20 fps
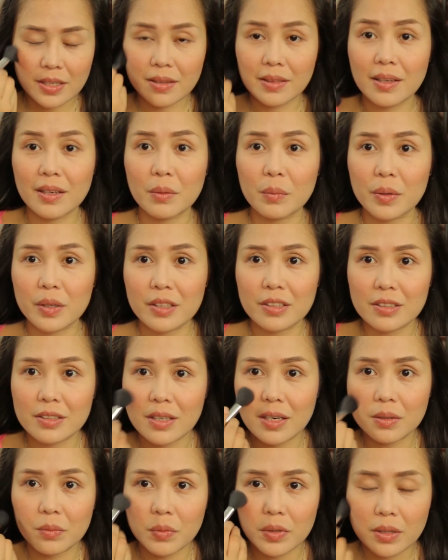I think we're
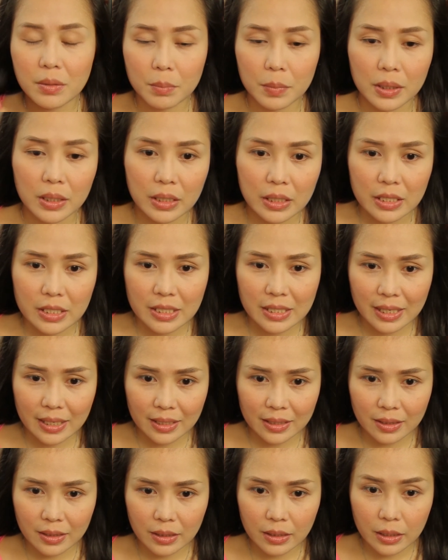done with the blush.
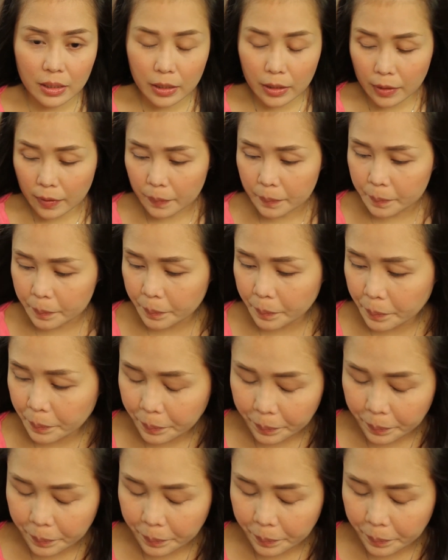And then